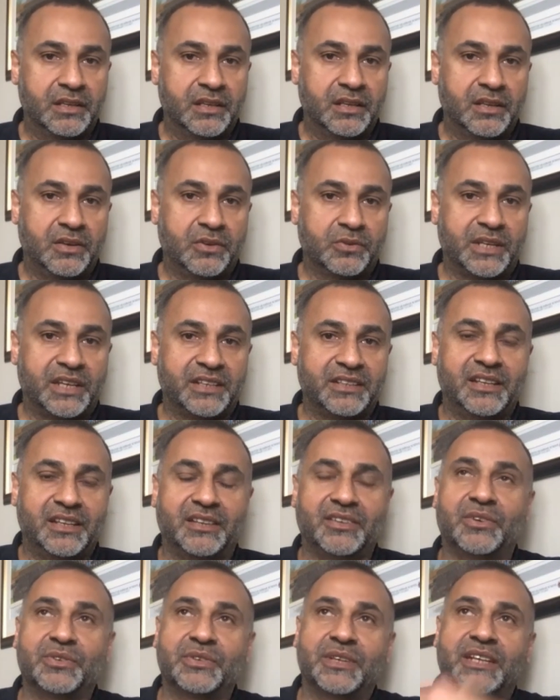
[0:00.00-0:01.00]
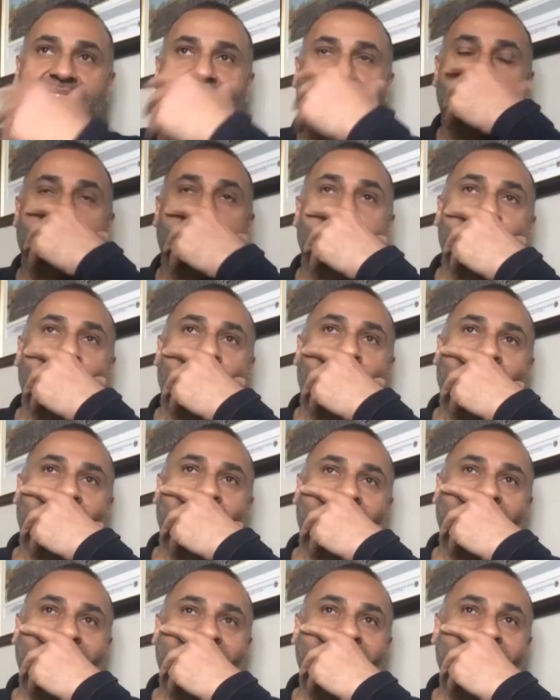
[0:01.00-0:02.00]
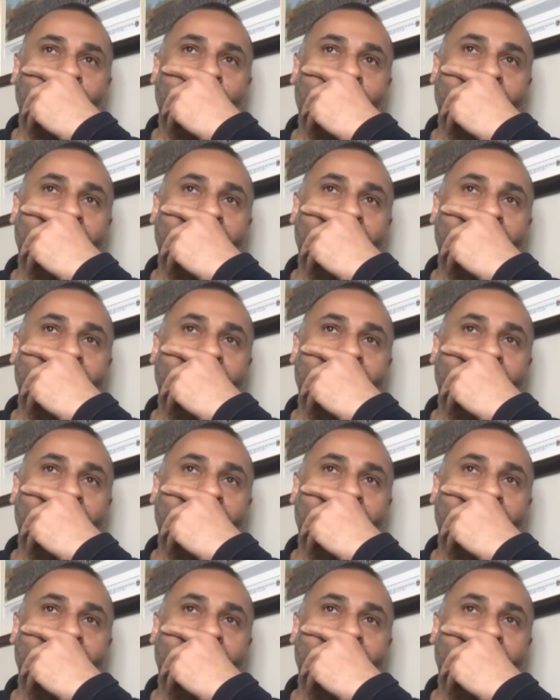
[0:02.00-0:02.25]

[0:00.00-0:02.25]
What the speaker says: Okay, yeah. Okay, so this one.